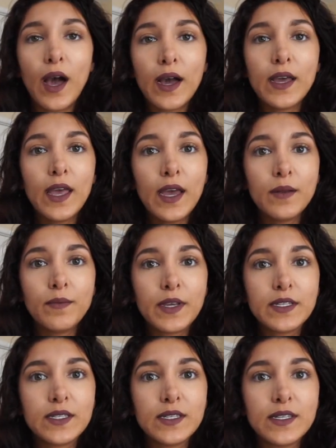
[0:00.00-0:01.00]
I had
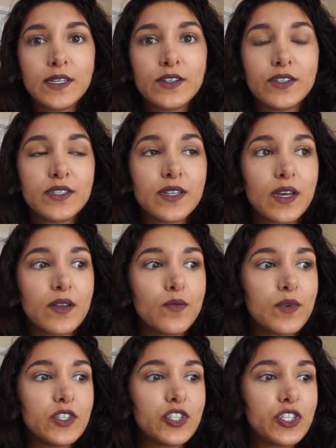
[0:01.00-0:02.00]
Banks's ears done
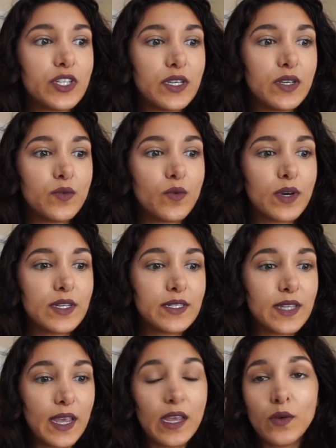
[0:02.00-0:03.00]
when she
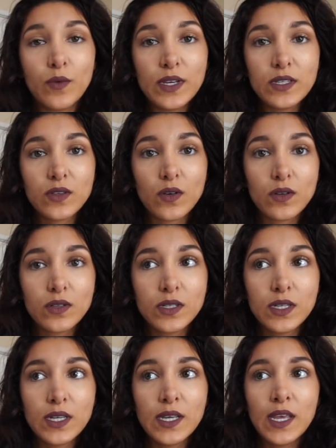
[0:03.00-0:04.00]
was 8 weeks old
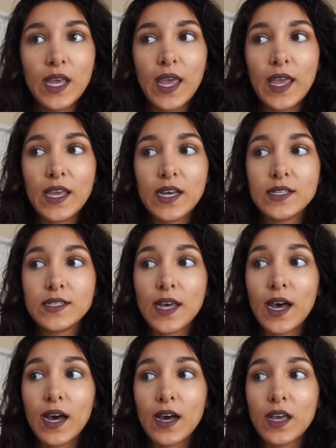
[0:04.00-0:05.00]
and
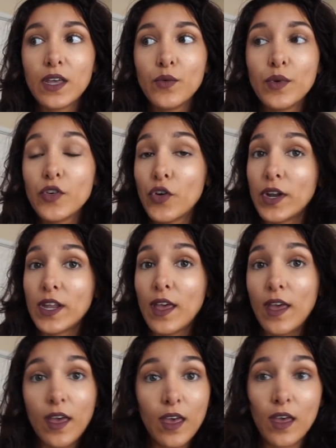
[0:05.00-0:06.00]
I regret
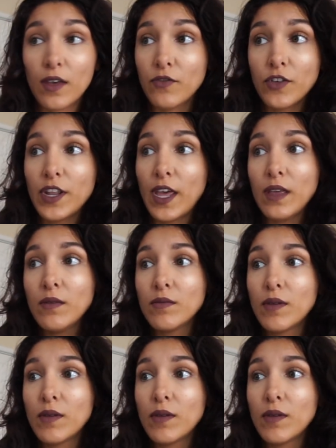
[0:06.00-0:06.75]
it every day.